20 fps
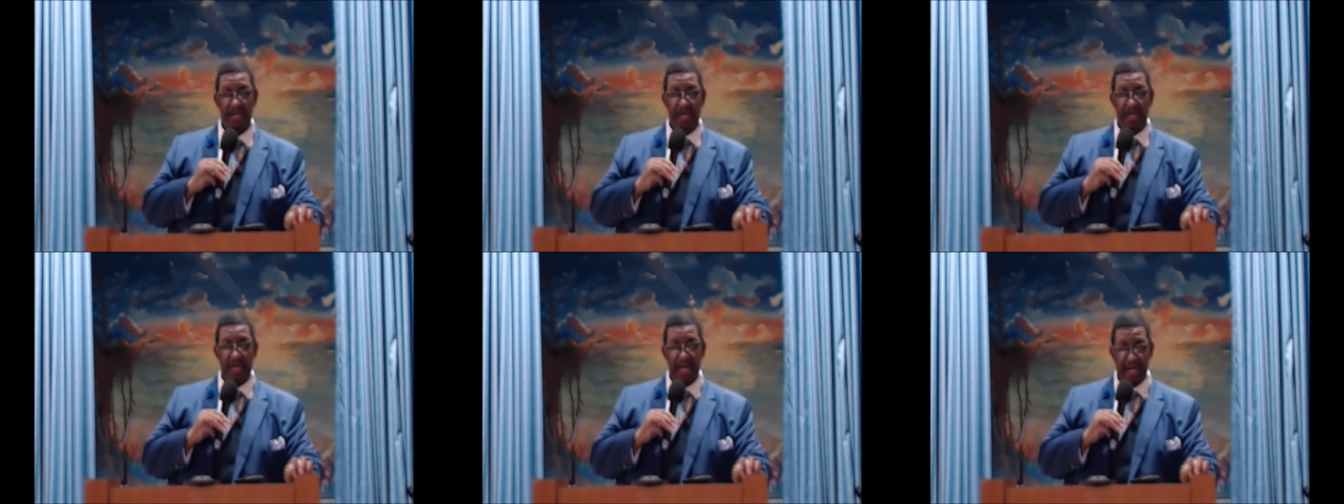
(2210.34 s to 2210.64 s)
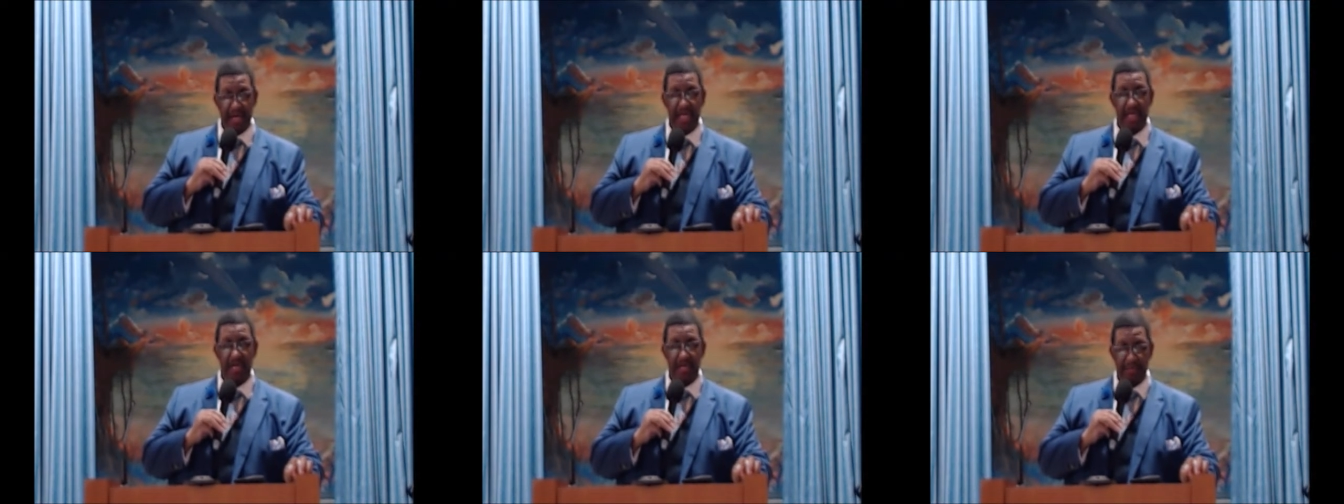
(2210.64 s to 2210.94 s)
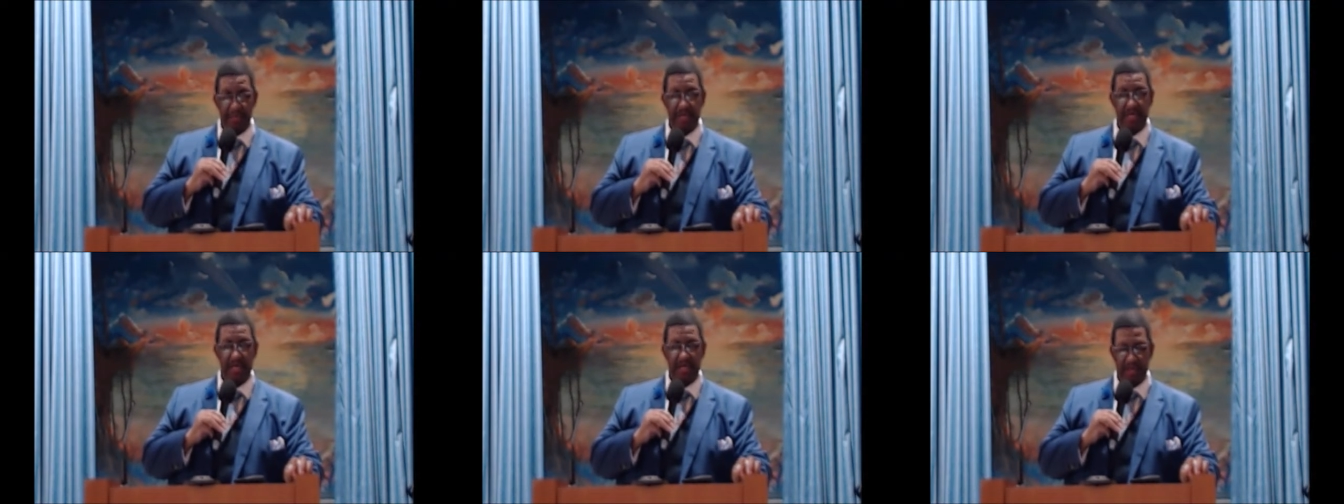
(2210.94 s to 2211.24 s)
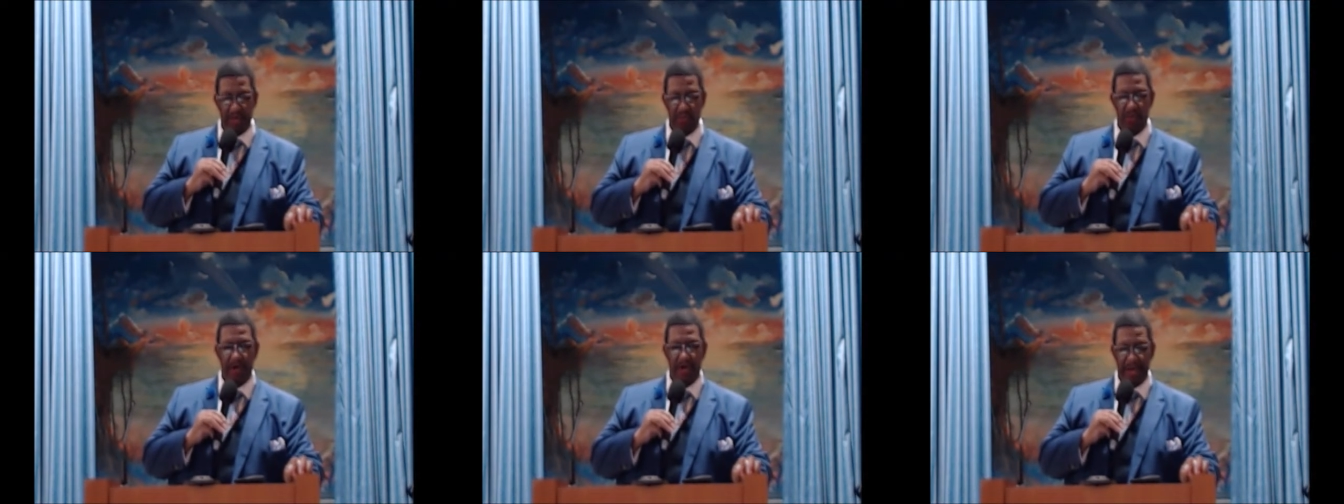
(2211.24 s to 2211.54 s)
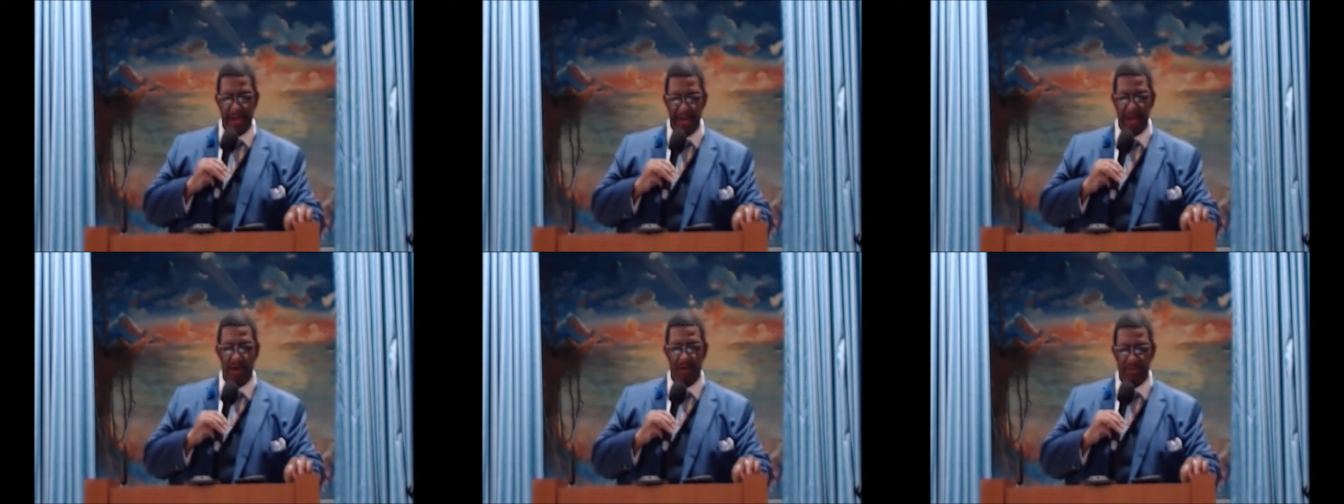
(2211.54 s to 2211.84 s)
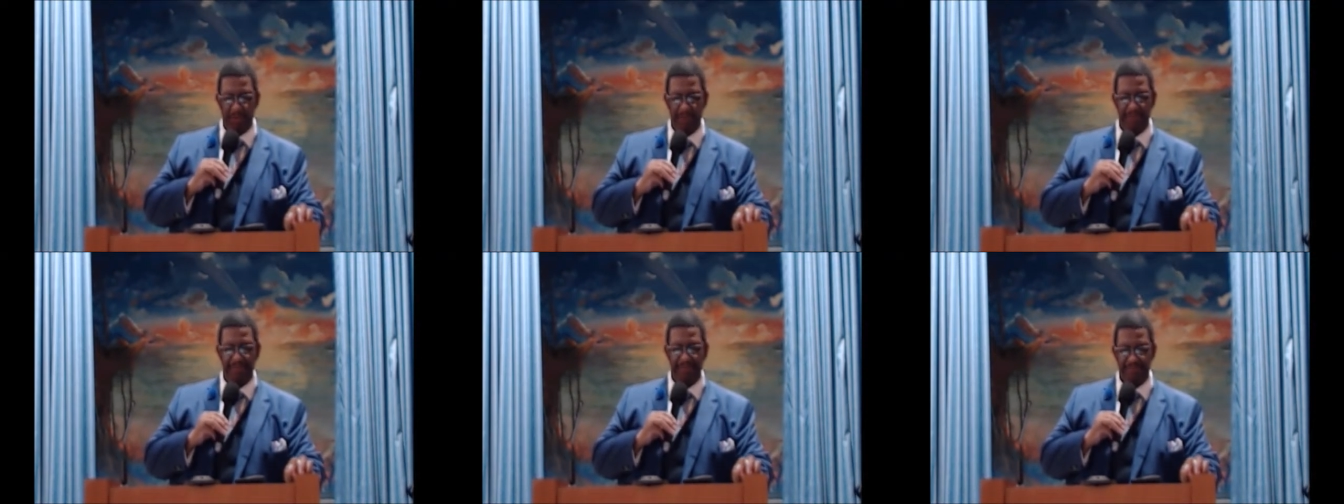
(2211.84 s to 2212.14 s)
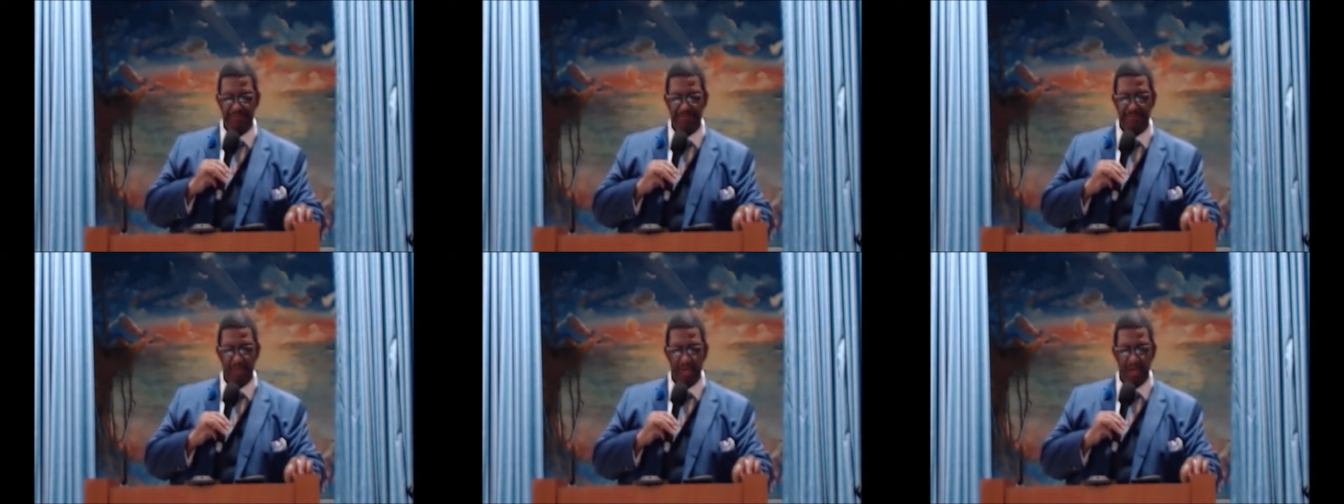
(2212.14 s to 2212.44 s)
and he ended up kicking one out.
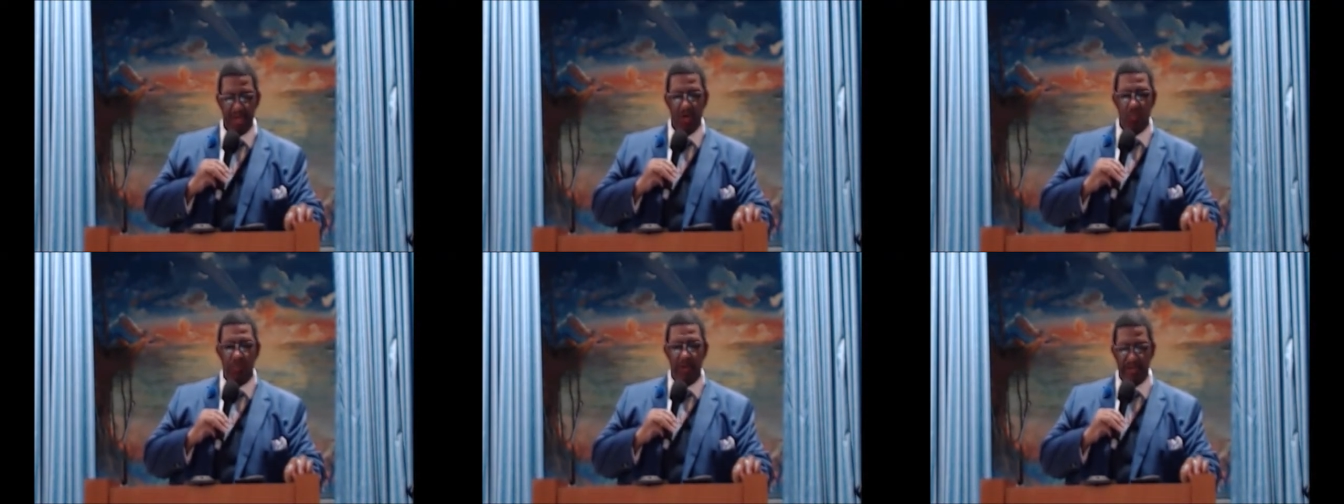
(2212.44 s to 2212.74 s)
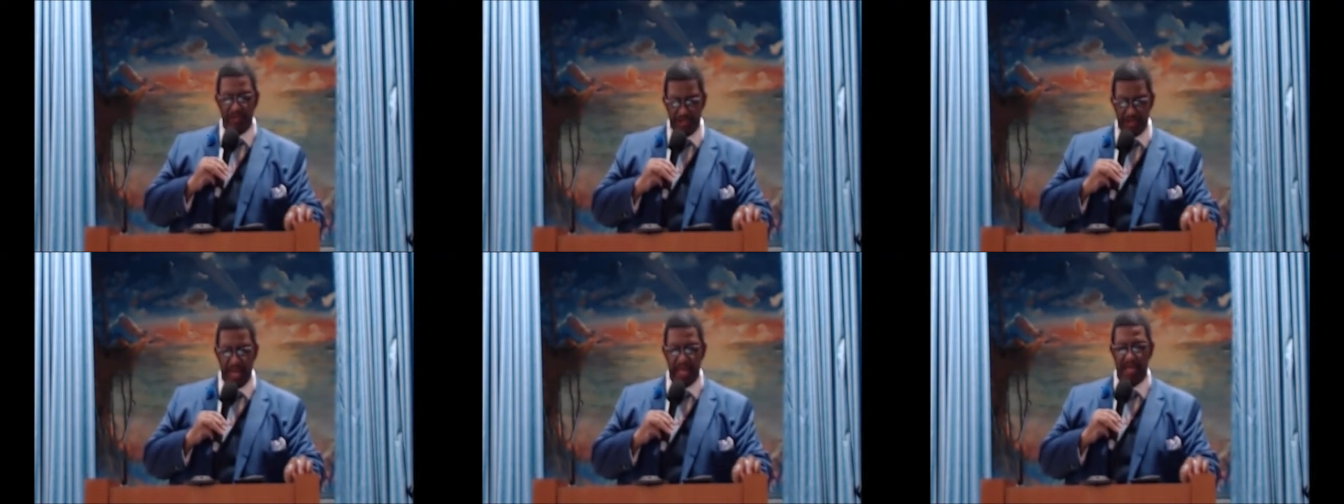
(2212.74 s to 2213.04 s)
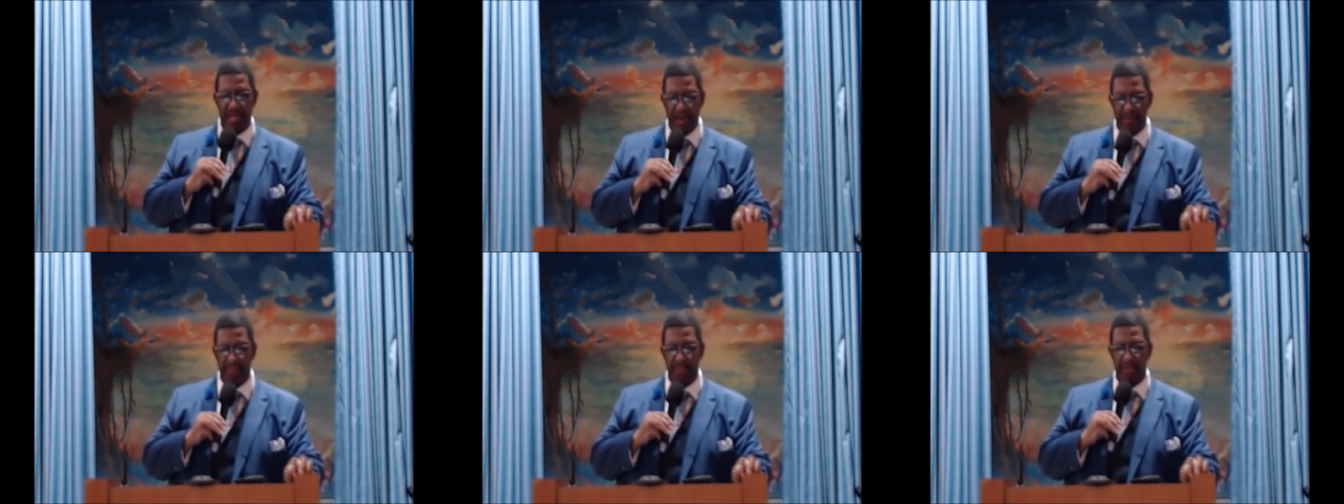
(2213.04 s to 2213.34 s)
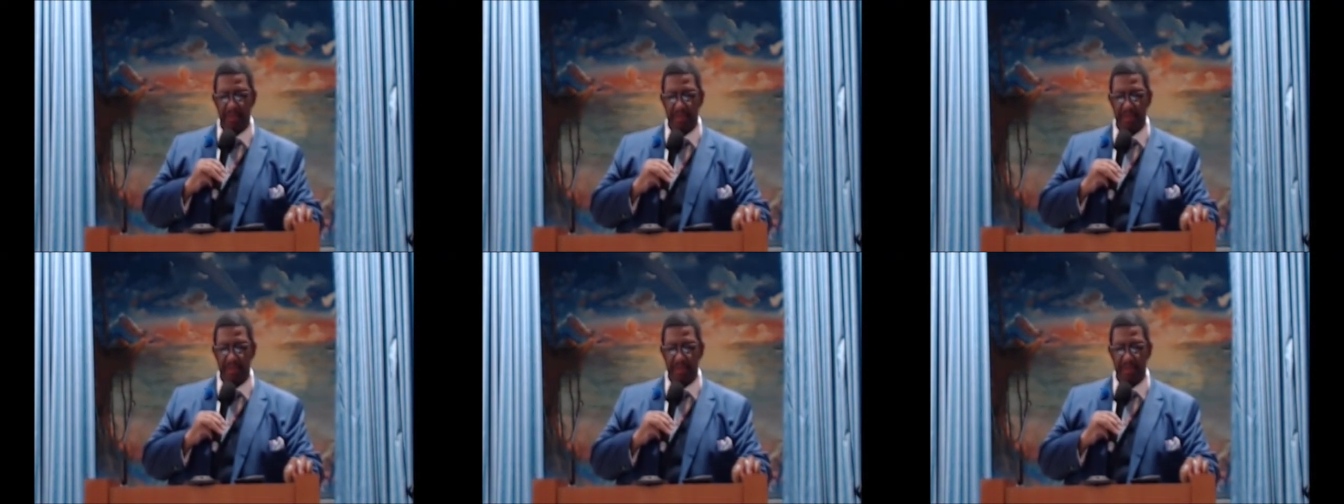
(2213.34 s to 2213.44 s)
When Jacob